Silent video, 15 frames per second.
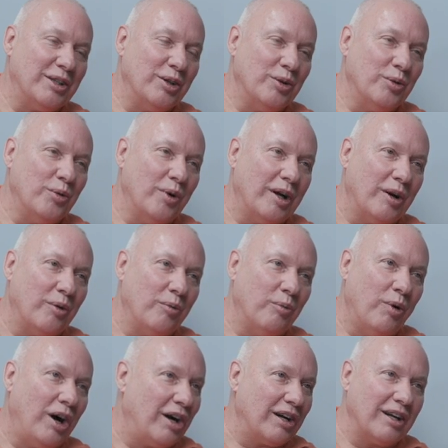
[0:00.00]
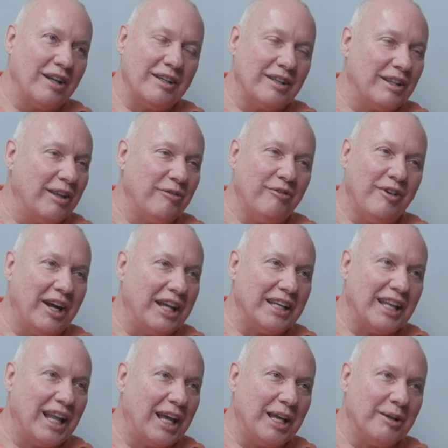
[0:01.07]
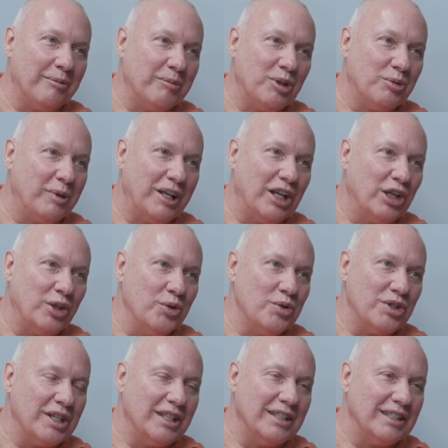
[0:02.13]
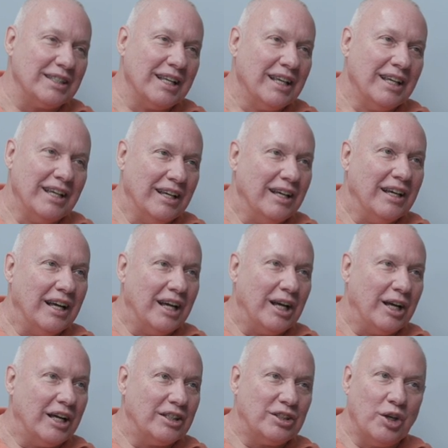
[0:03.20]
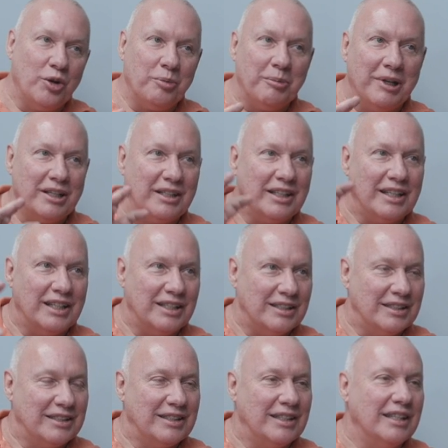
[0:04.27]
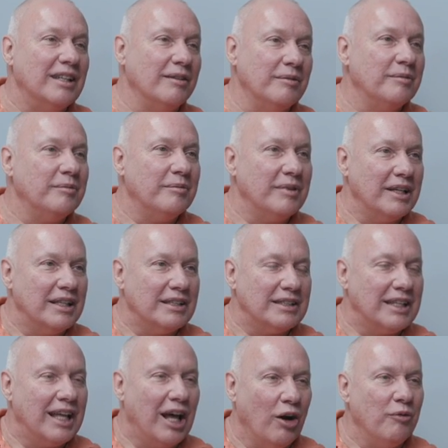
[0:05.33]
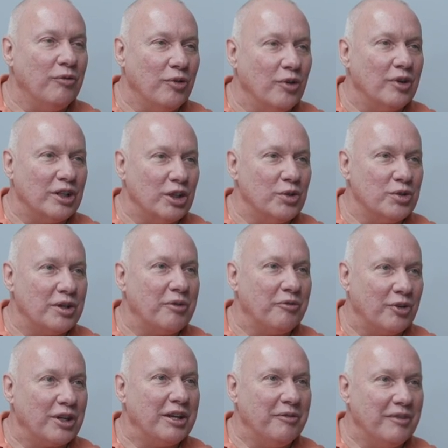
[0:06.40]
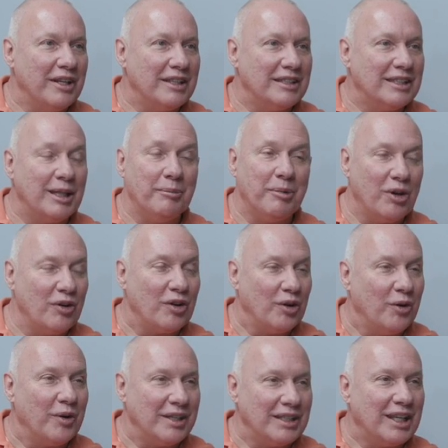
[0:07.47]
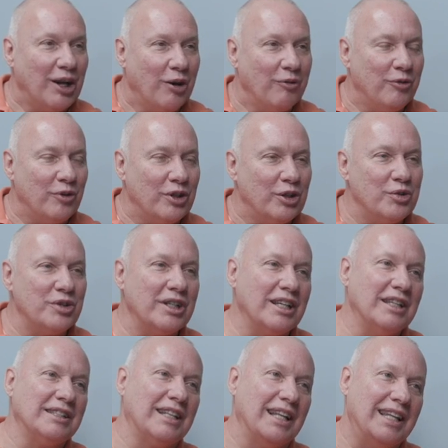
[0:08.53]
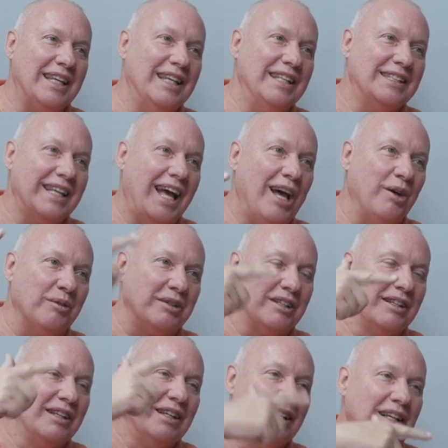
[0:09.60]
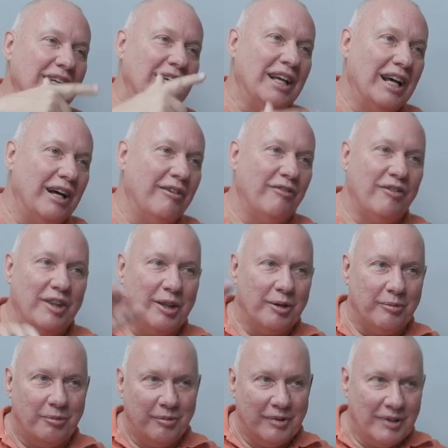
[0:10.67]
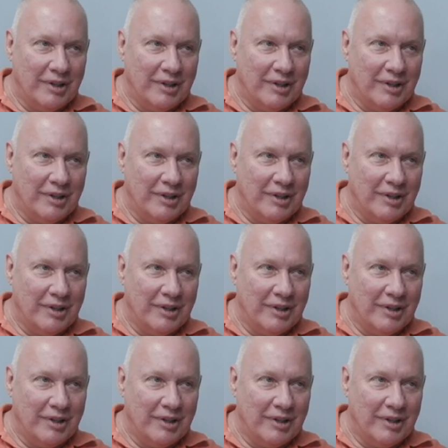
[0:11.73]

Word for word: to walk the fine line between illusions. Atonement is the helpful illusion. Forgiveness, the miracle, is a helpful illusion because it leads out of the